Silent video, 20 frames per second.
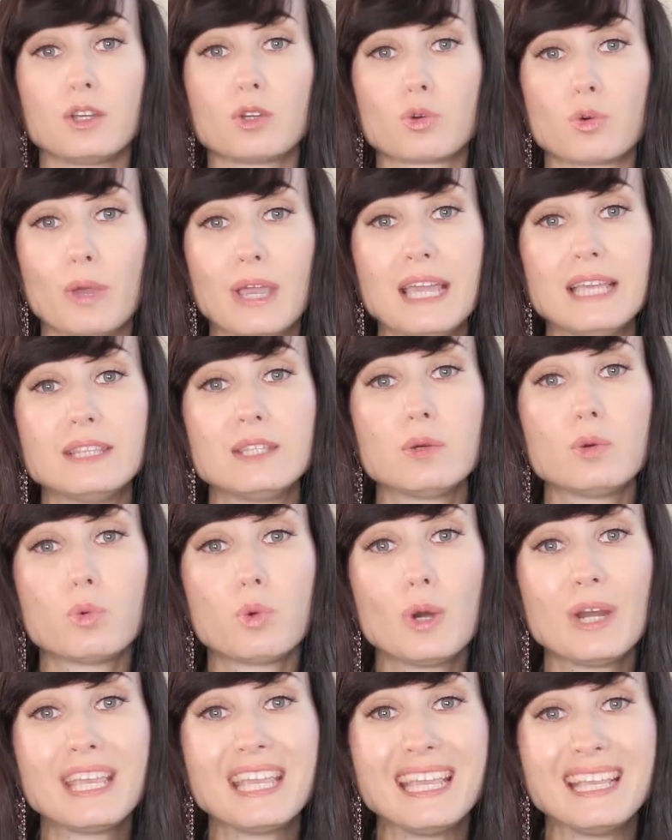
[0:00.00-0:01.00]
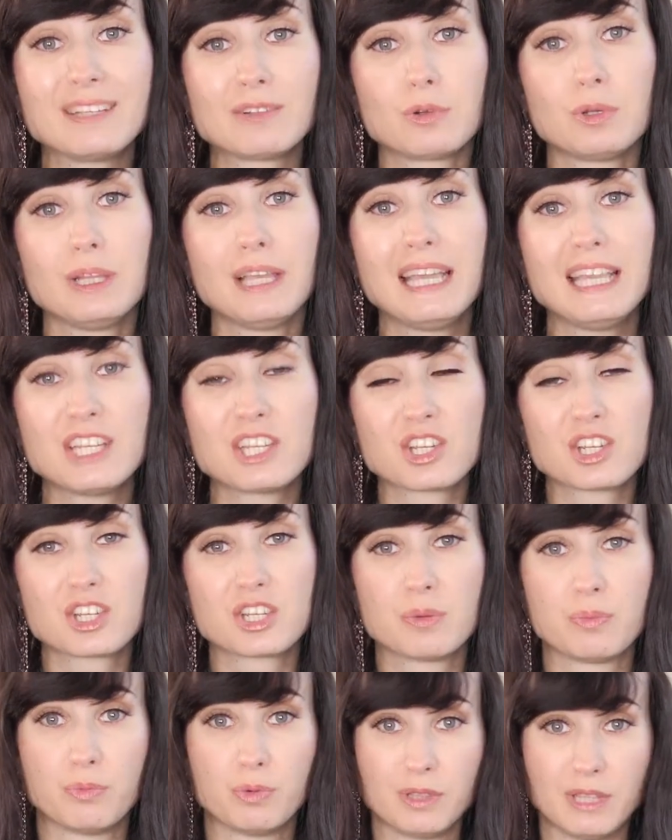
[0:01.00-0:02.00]
Create a working
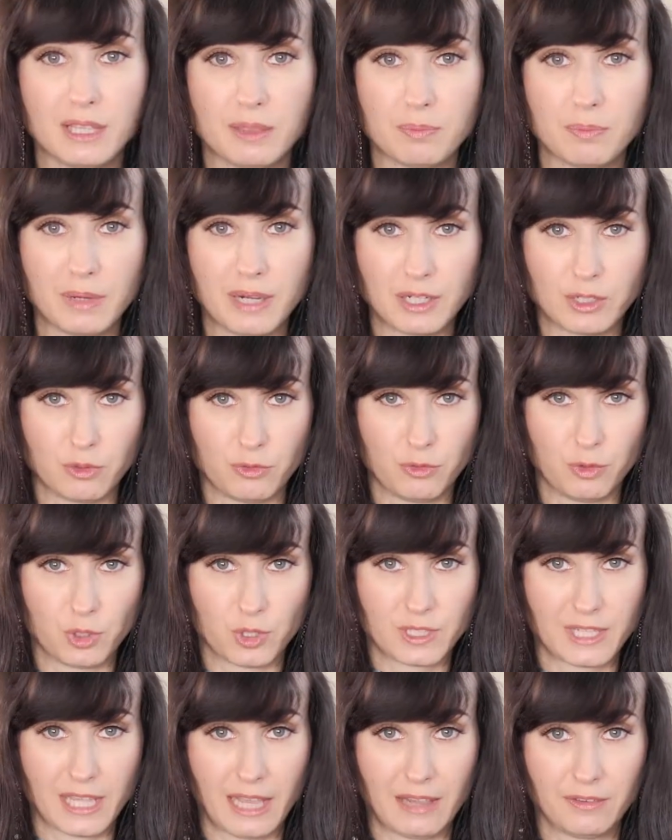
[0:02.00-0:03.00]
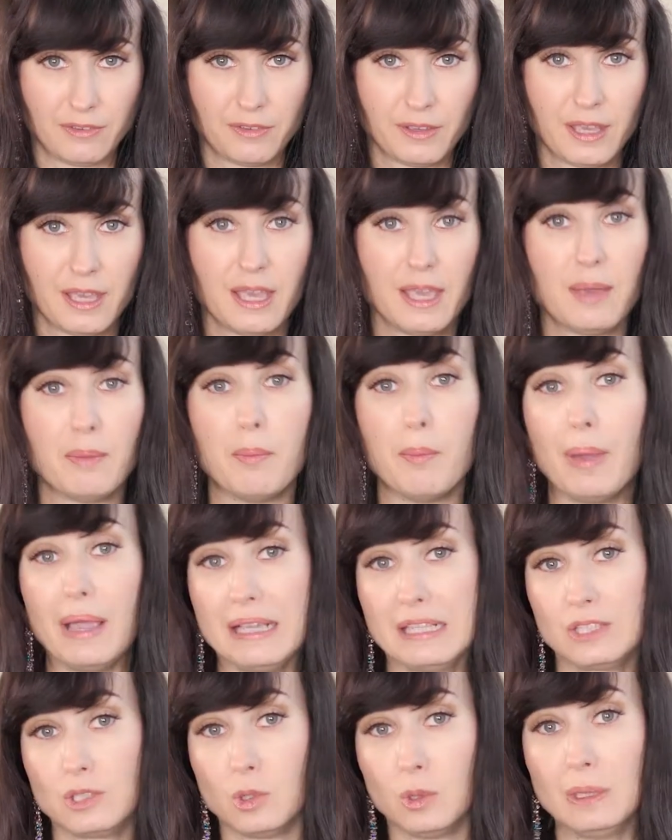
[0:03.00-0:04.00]
relationship with that part of yourself,
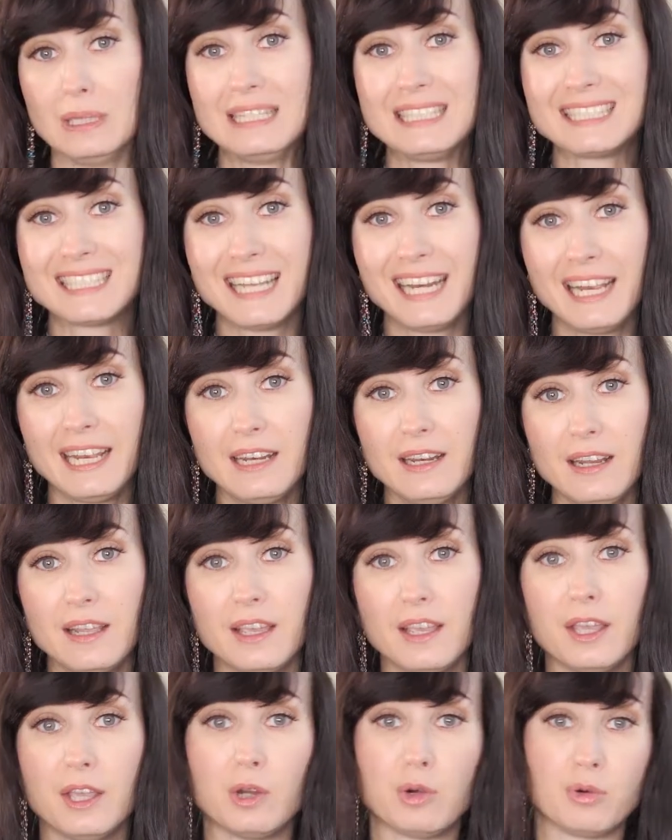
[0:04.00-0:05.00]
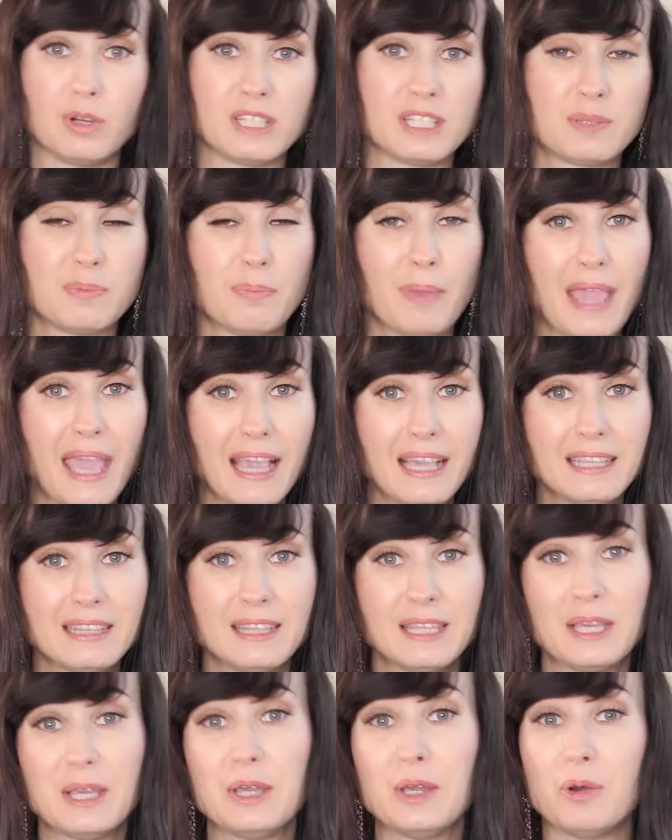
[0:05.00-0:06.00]
based on listening, respect,
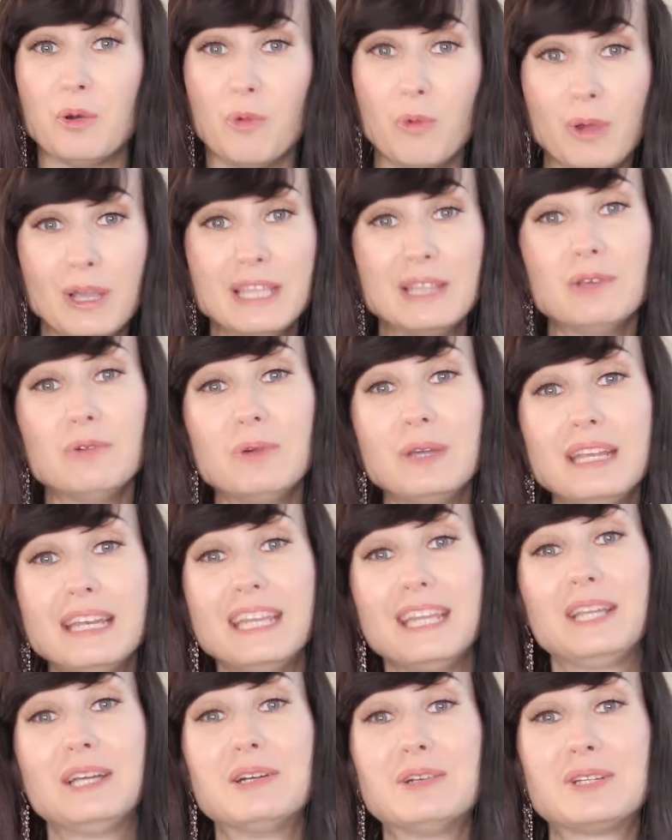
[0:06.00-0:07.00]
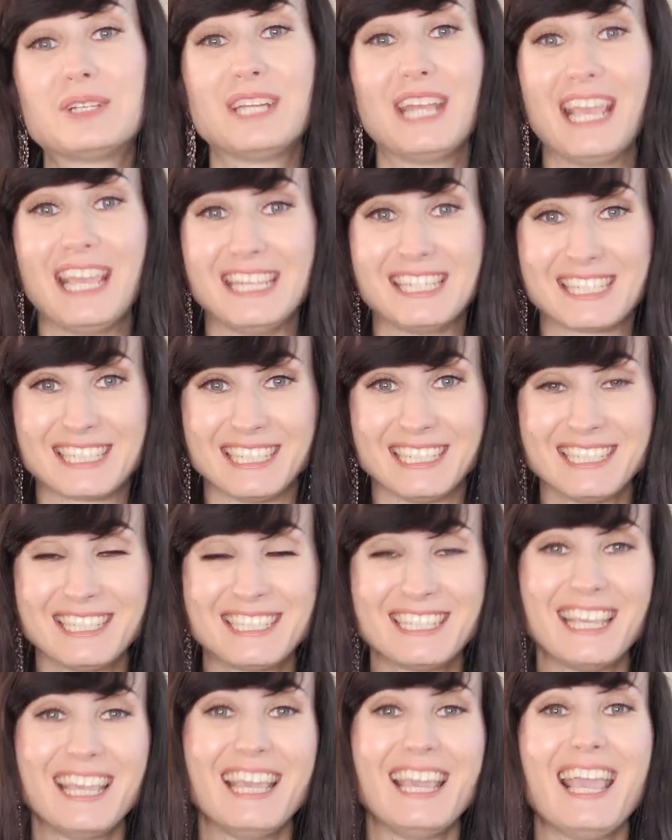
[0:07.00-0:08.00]
win-win negotiations,
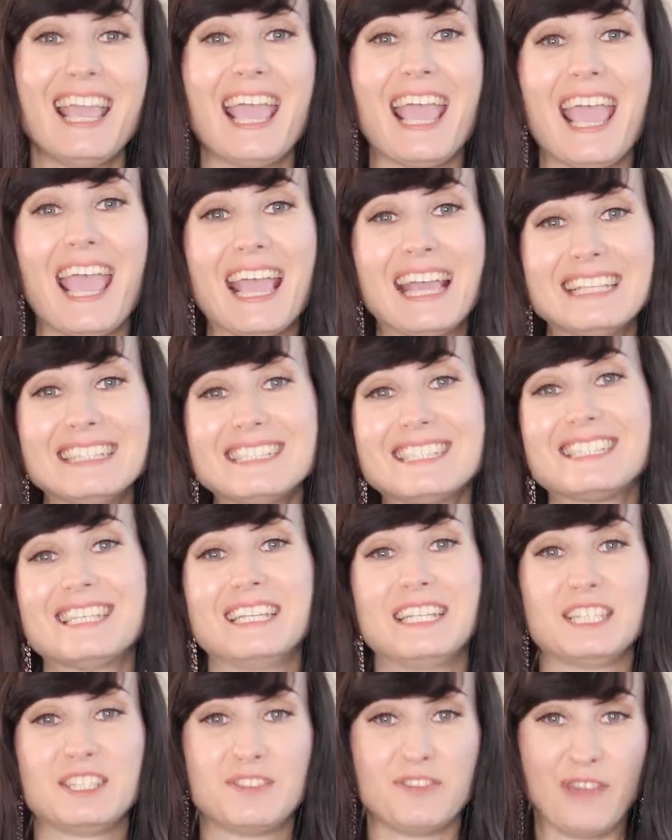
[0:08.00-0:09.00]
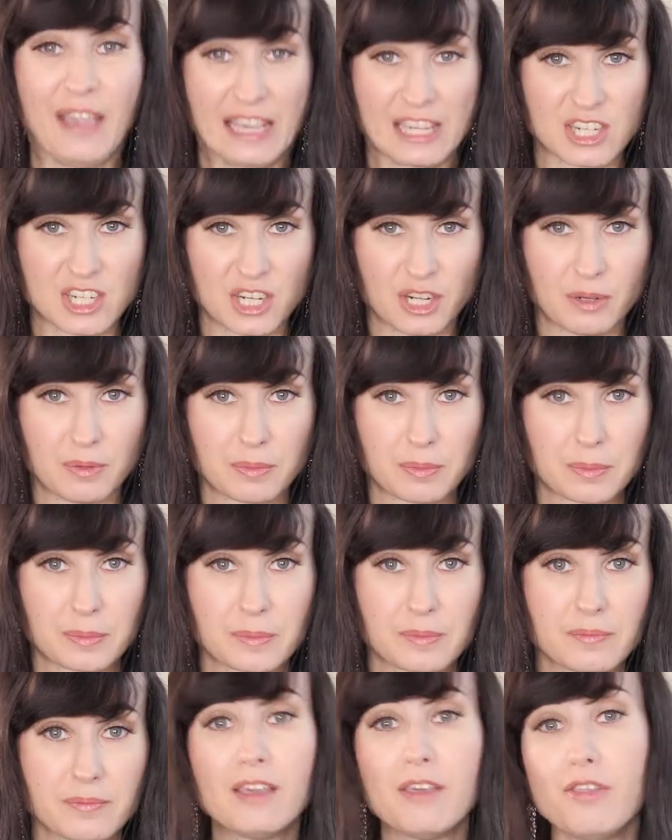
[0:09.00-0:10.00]
and satisfaction.
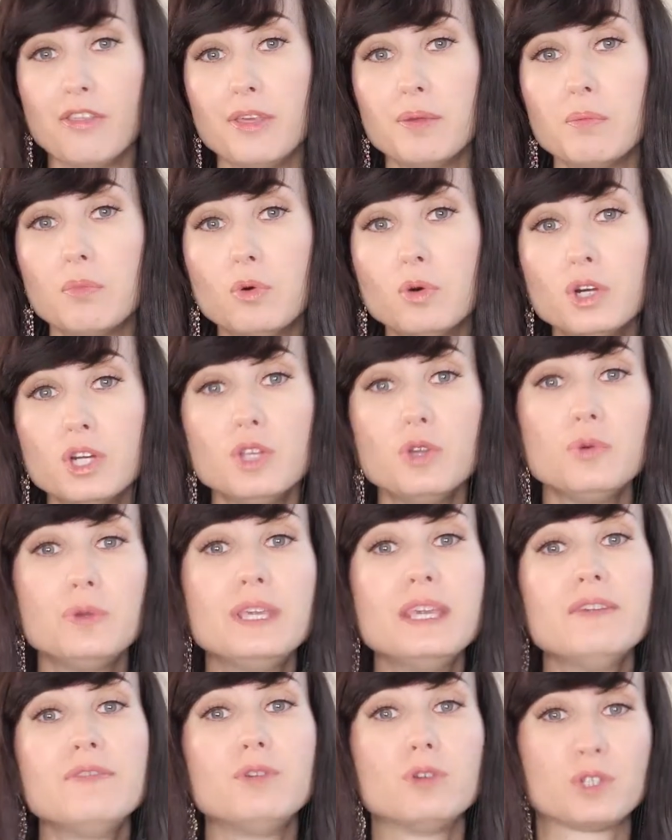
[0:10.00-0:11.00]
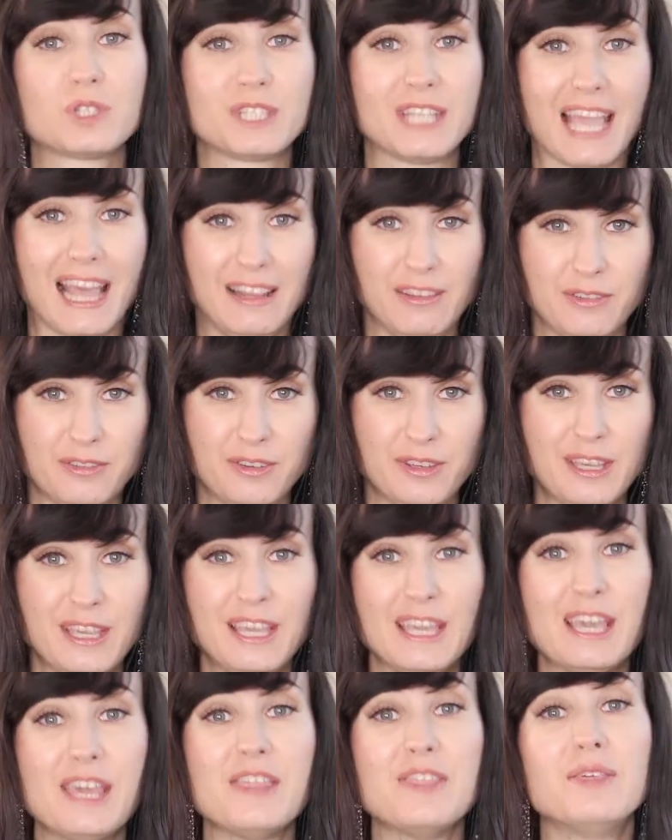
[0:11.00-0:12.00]
The more you give yourself,
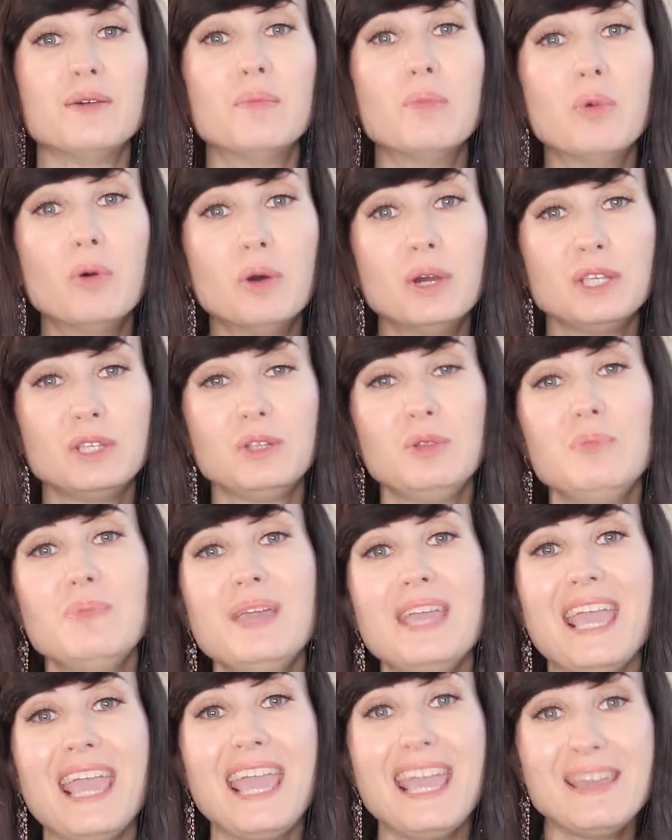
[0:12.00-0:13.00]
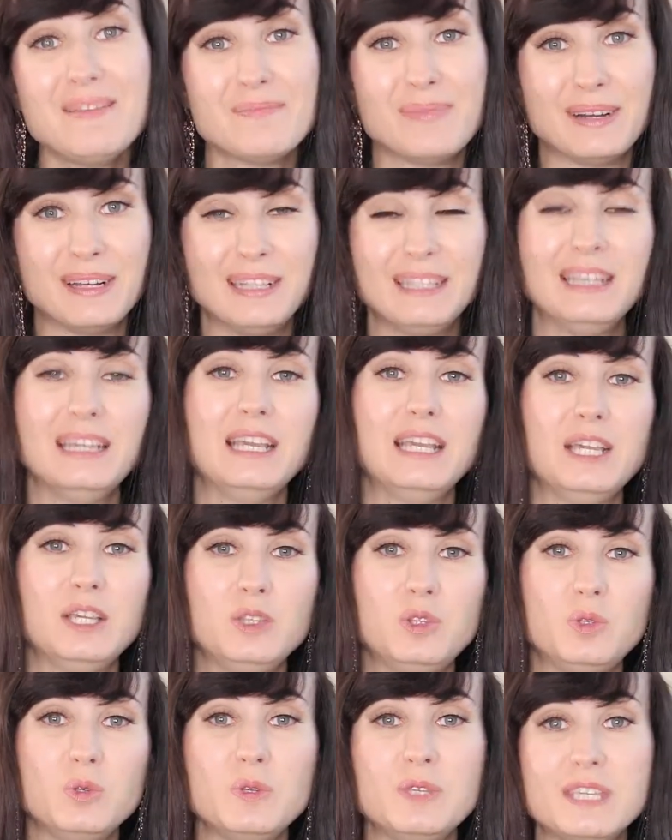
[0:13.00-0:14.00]
the more you'll be able
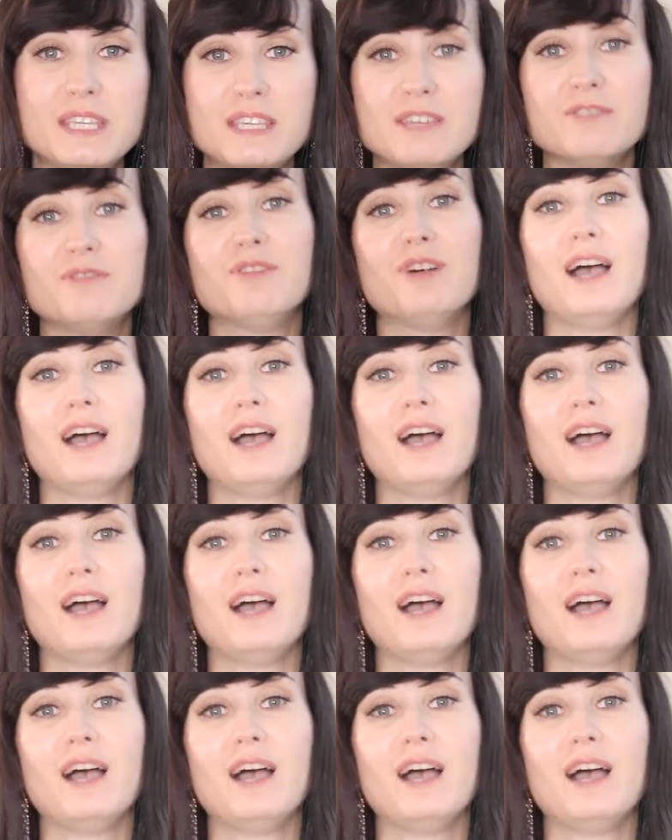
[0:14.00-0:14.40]
to give